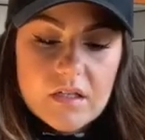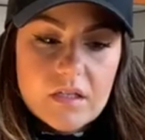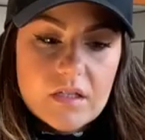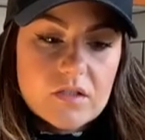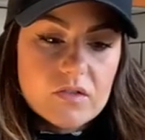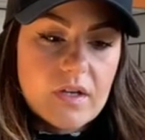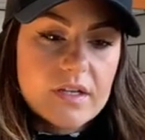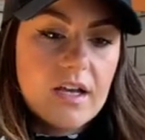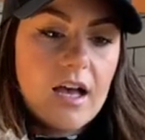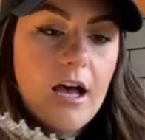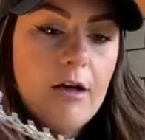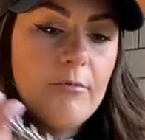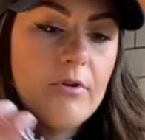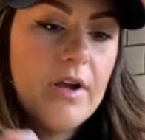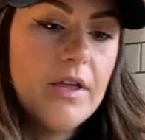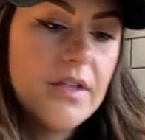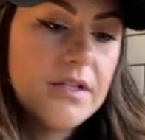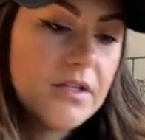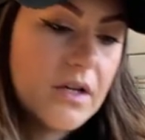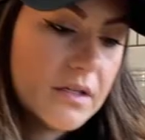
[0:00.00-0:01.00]
So I come
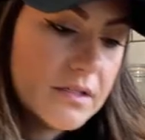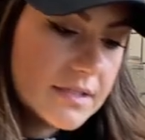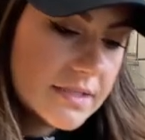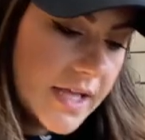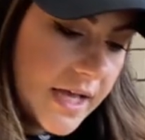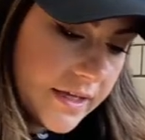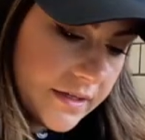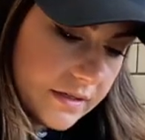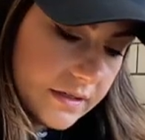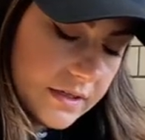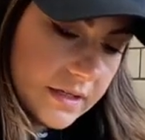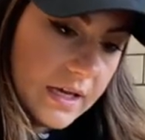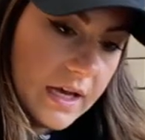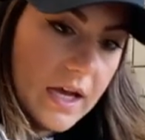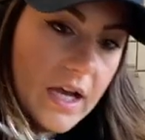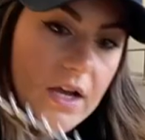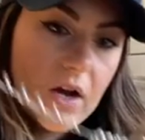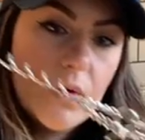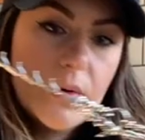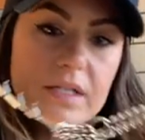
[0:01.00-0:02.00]
around the dog's neck.
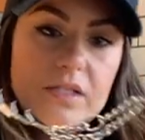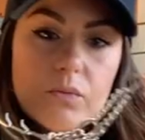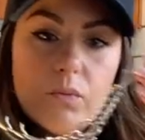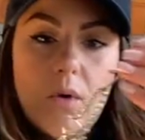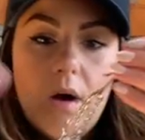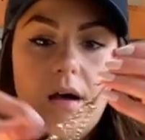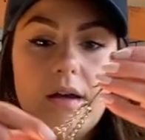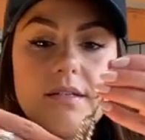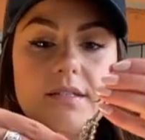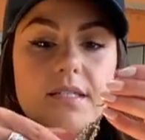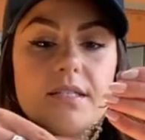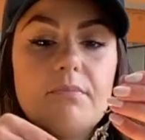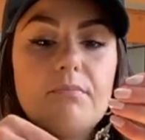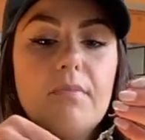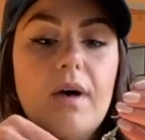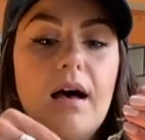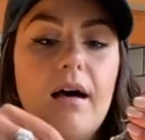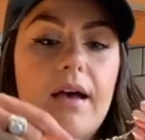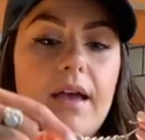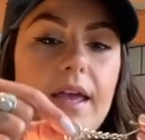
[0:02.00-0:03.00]
I always want
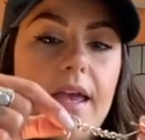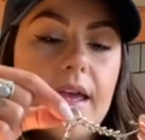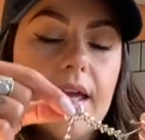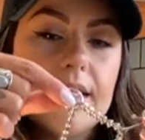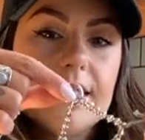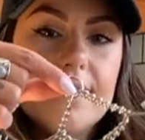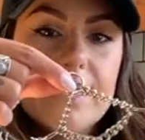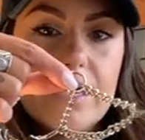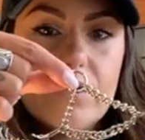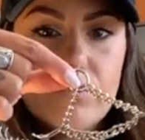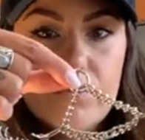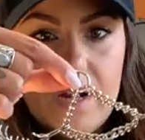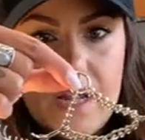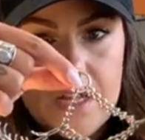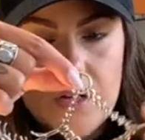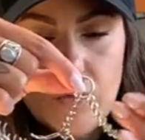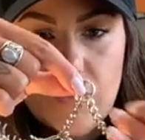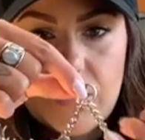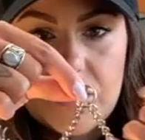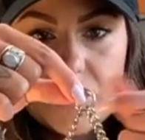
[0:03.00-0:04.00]
my dead
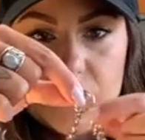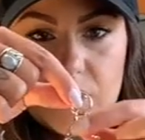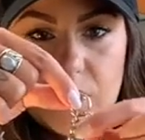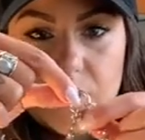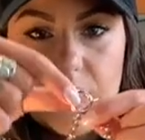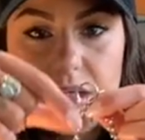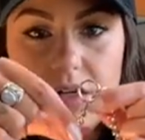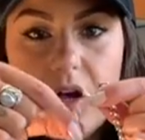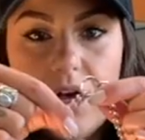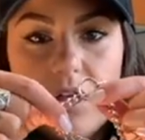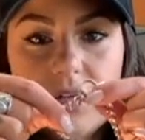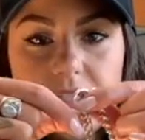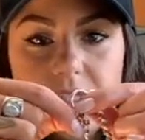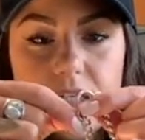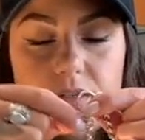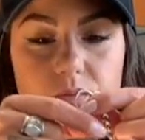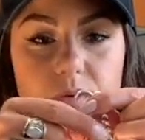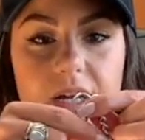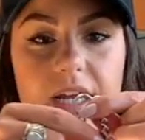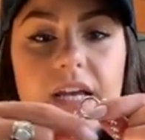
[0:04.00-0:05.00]
ring, which what we call a
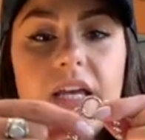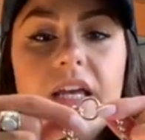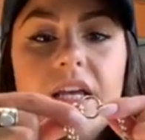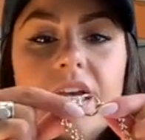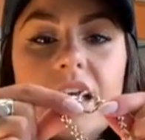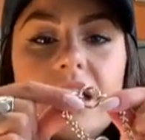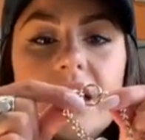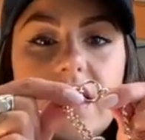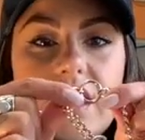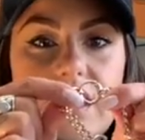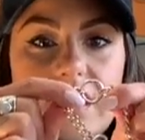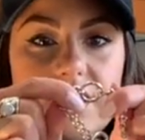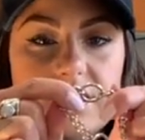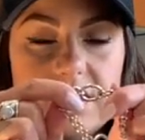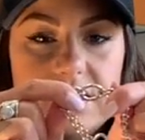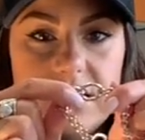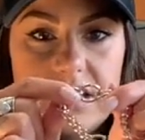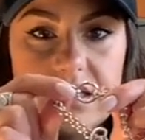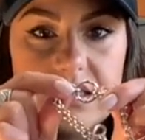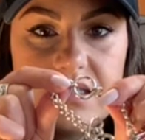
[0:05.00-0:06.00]
dead ring,
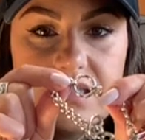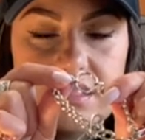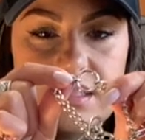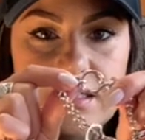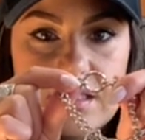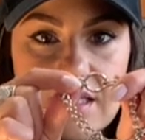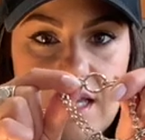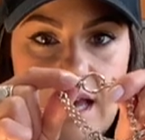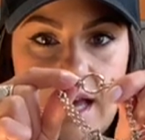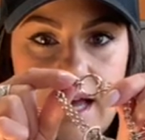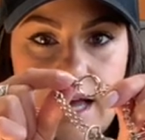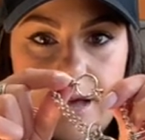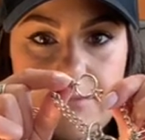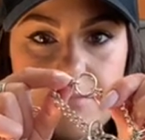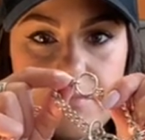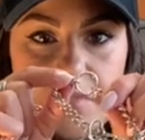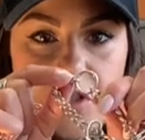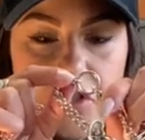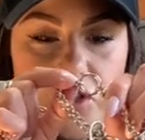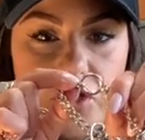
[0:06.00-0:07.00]
is this,
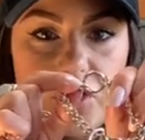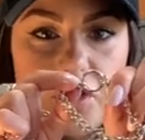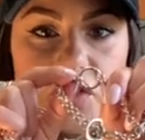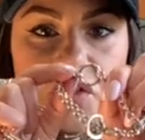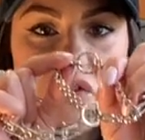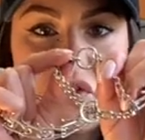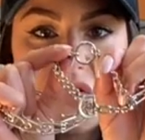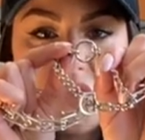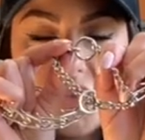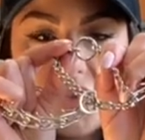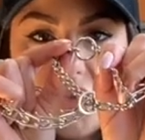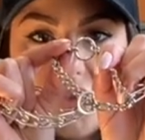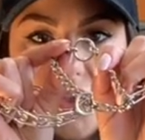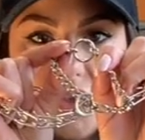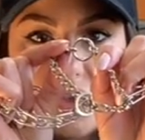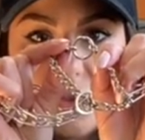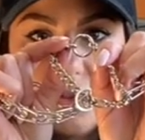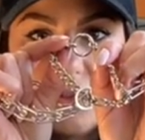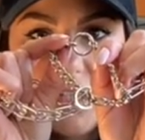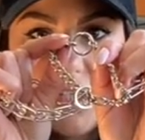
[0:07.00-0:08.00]
just the
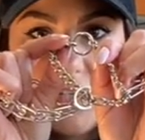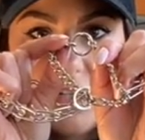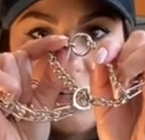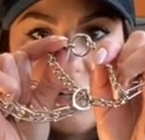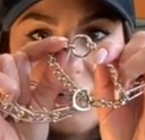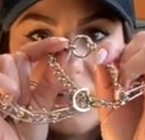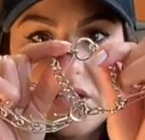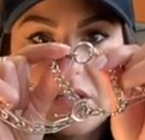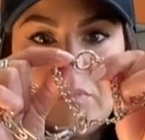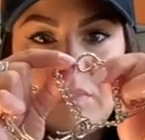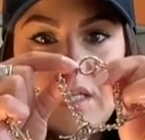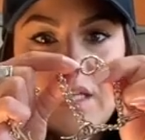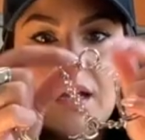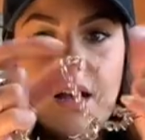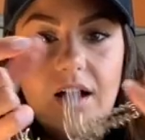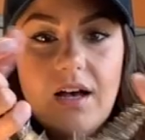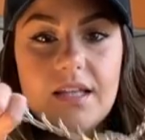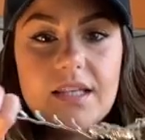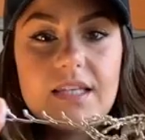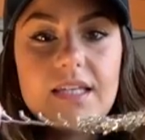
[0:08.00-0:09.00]
circle here to be
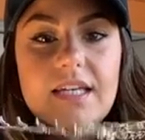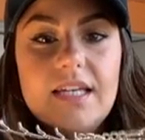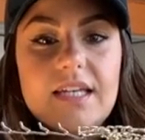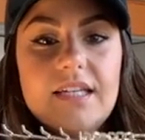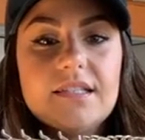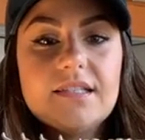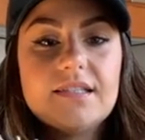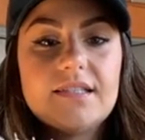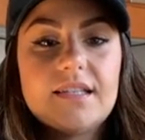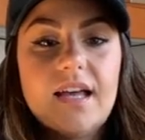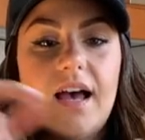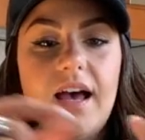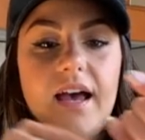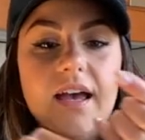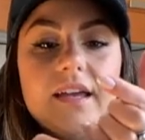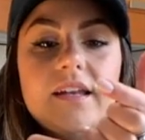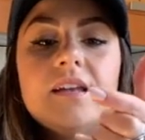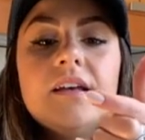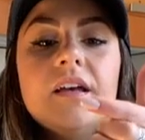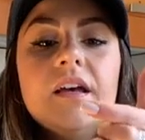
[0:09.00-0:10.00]
on the
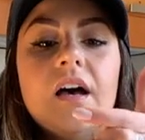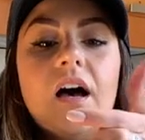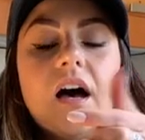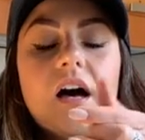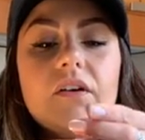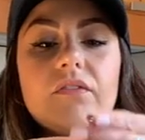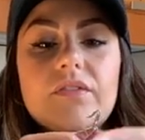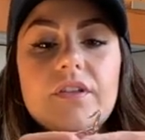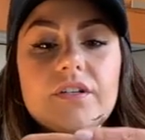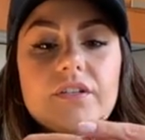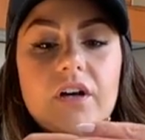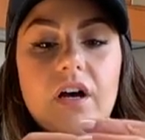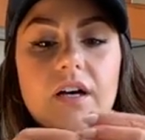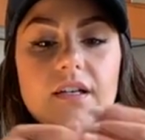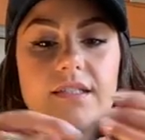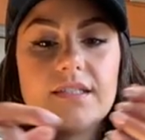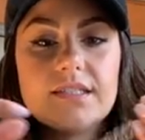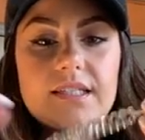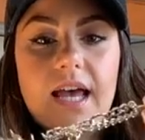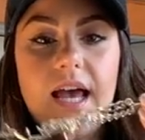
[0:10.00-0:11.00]
inside of the
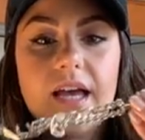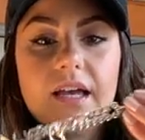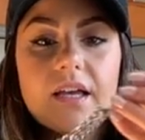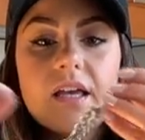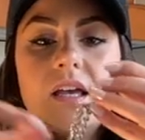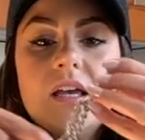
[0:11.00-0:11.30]
dog's neck.